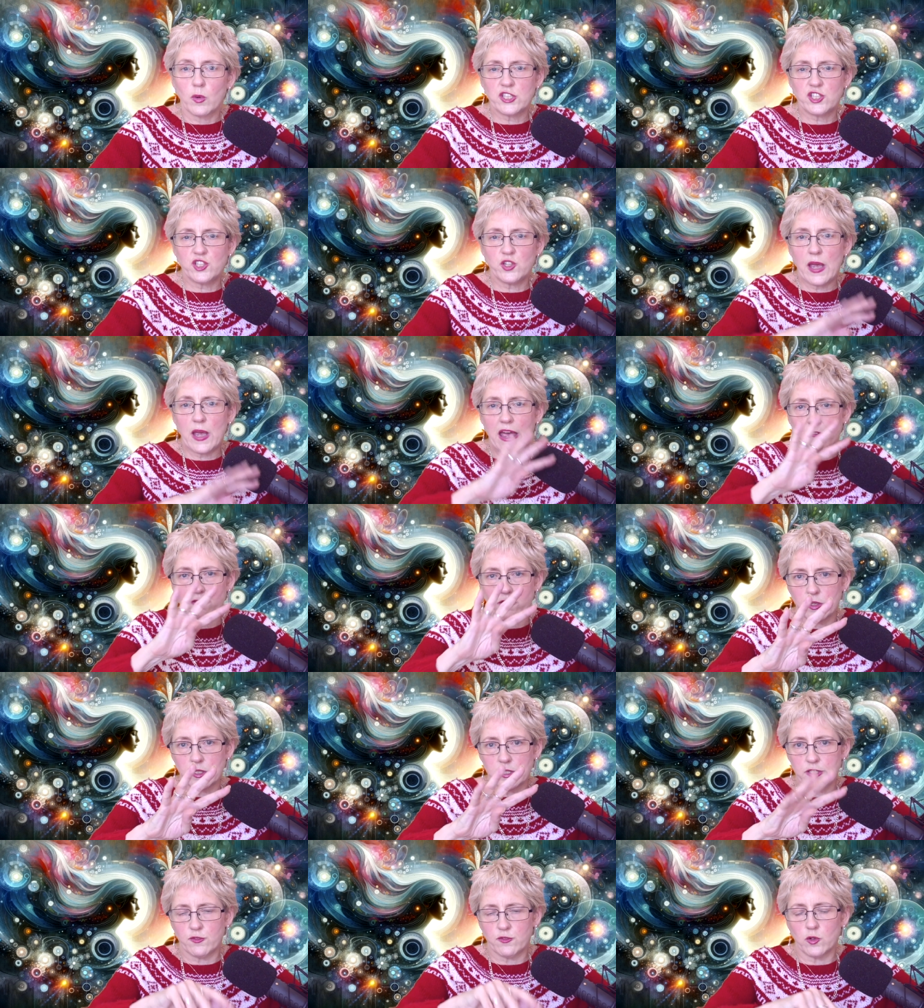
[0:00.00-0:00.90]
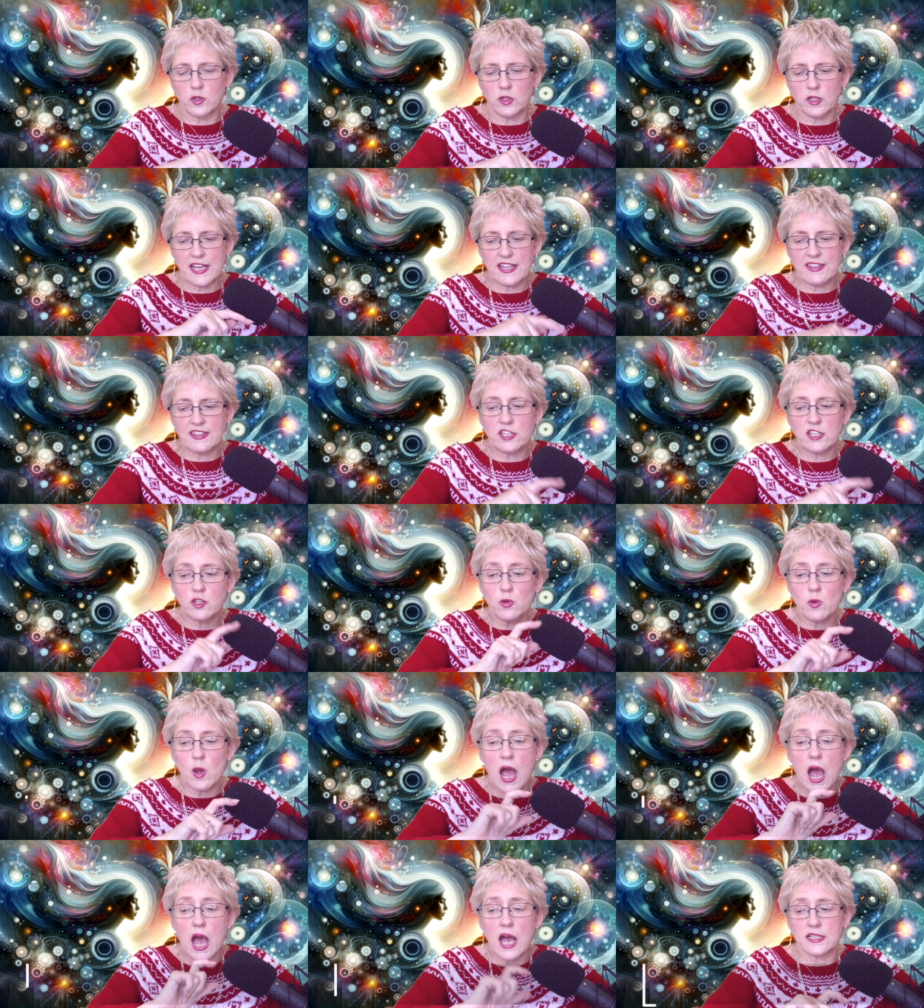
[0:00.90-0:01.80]
Once you have those 4, and then
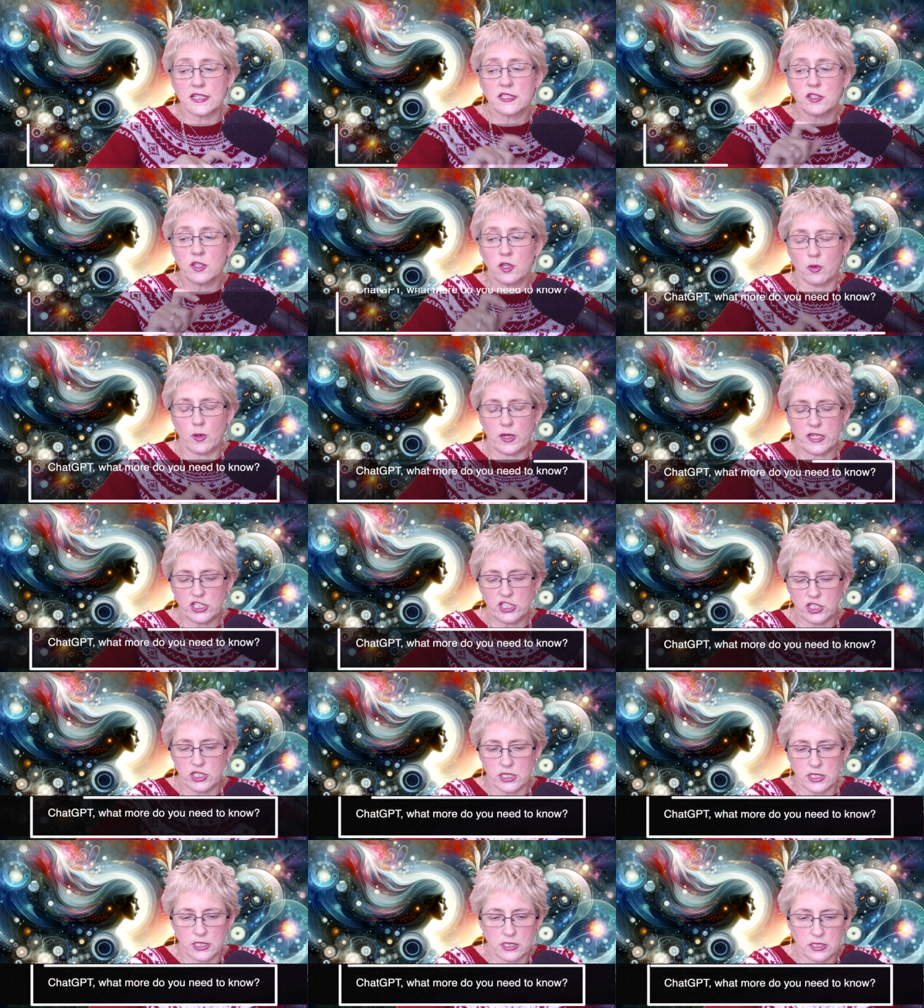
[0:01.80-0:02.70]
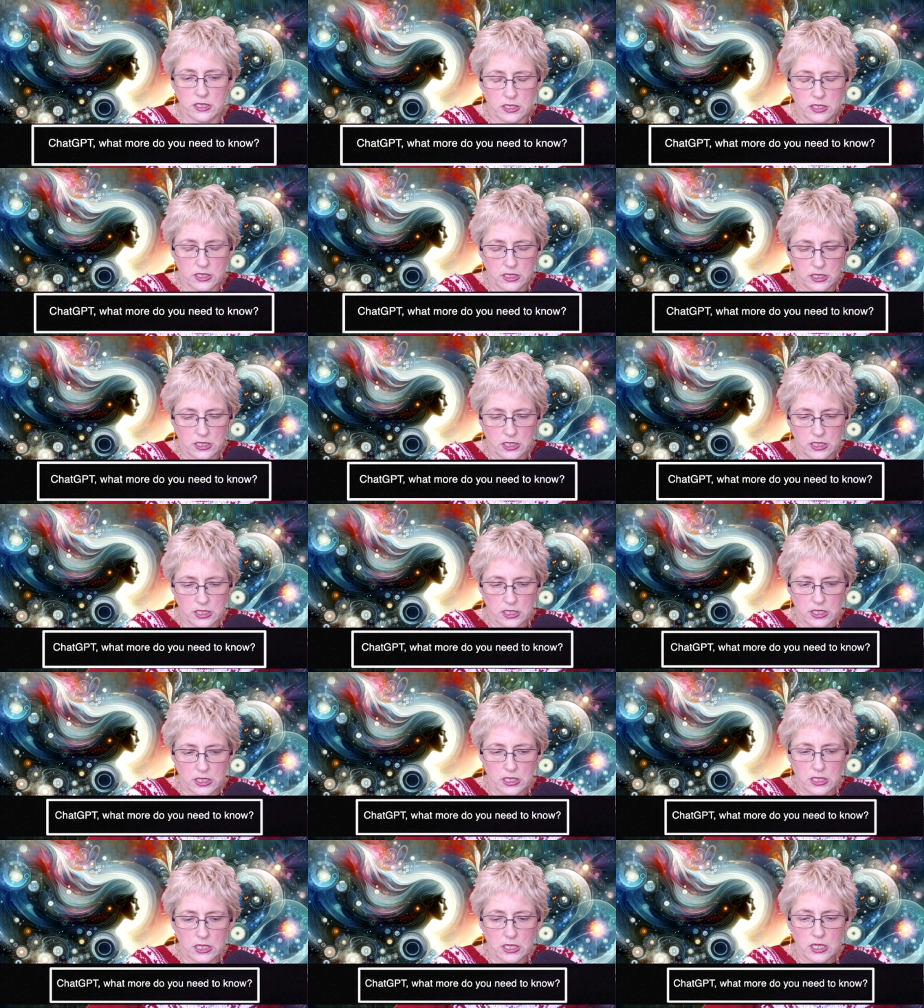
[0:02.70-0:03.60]
you ask the question,
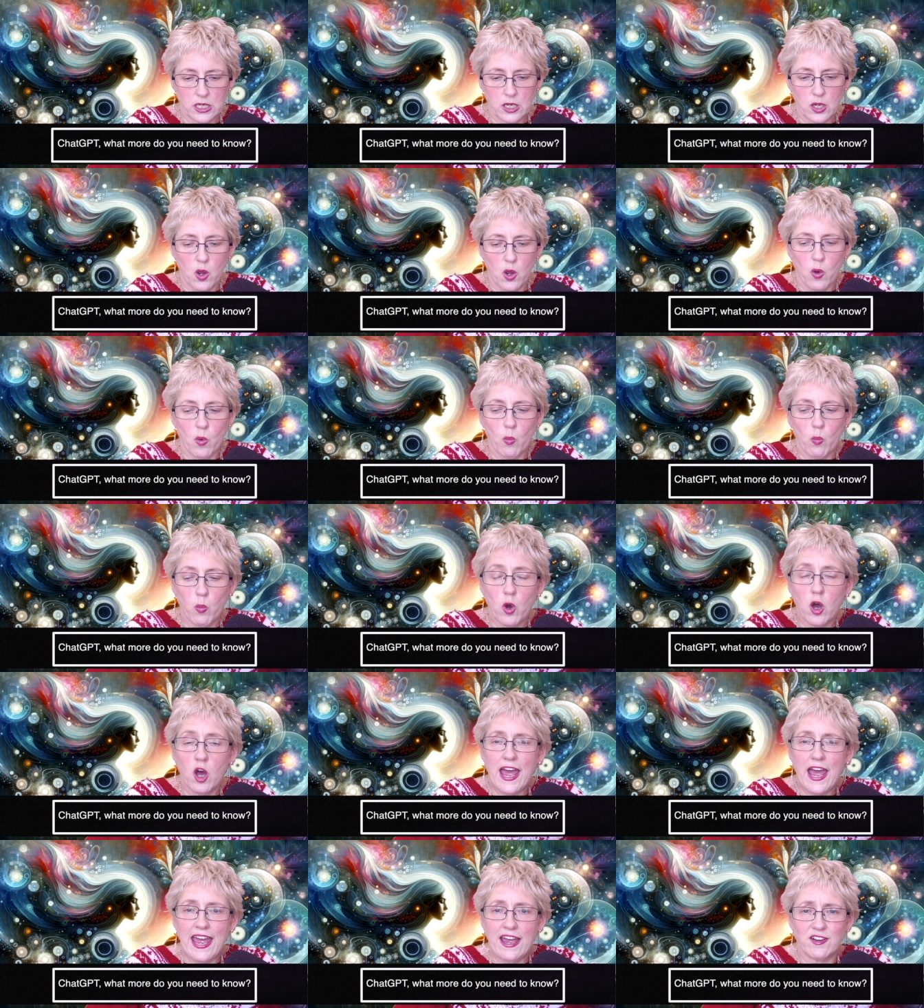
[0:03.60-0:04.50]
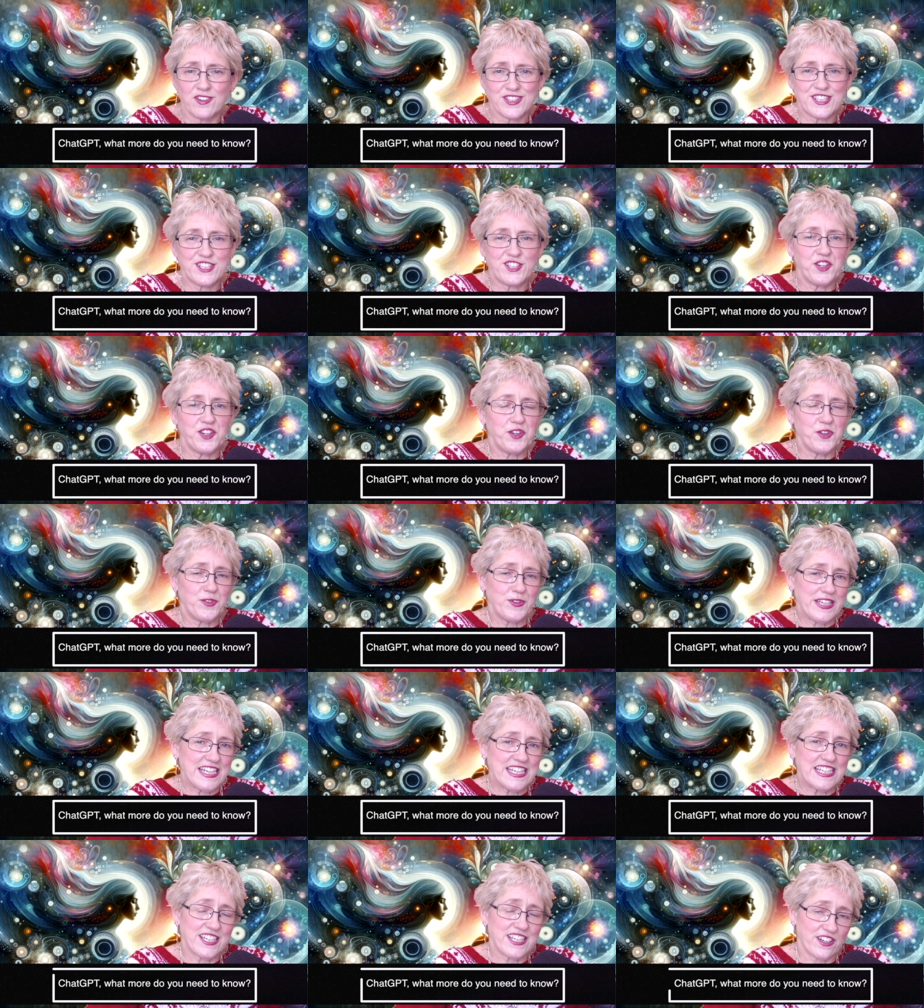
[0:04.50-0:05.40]
what else do you
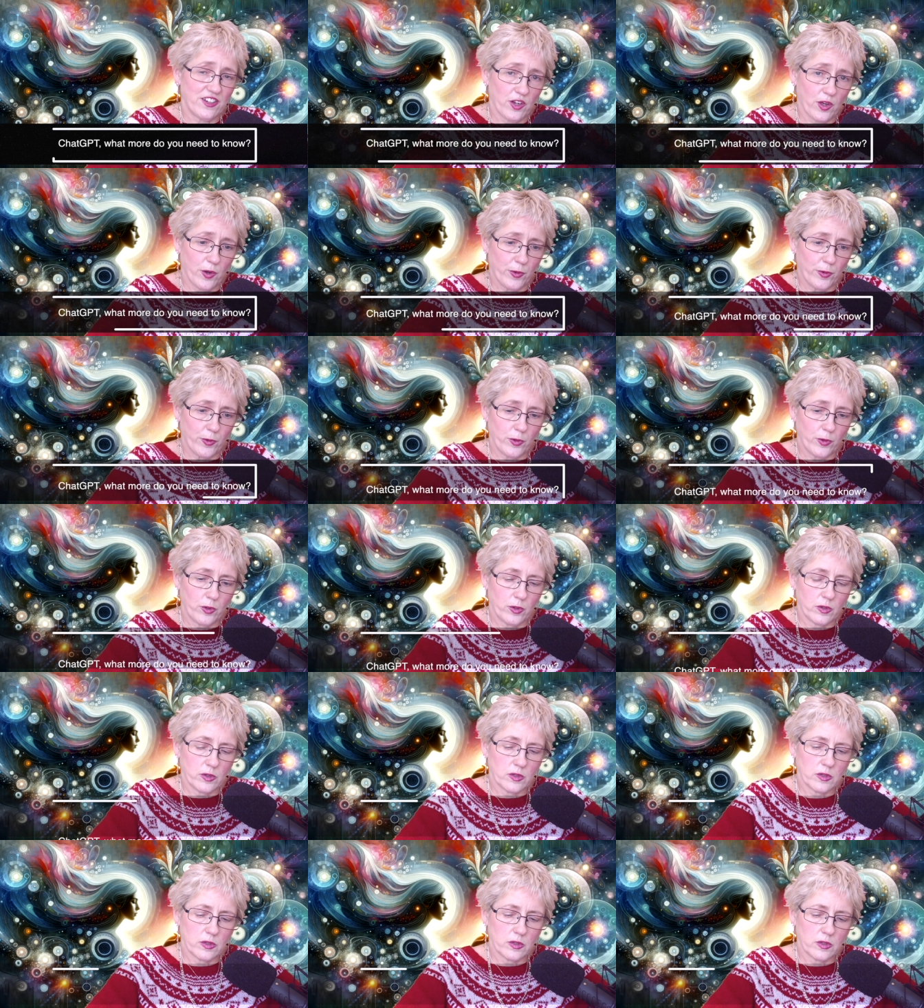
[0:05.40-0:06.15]
need to know?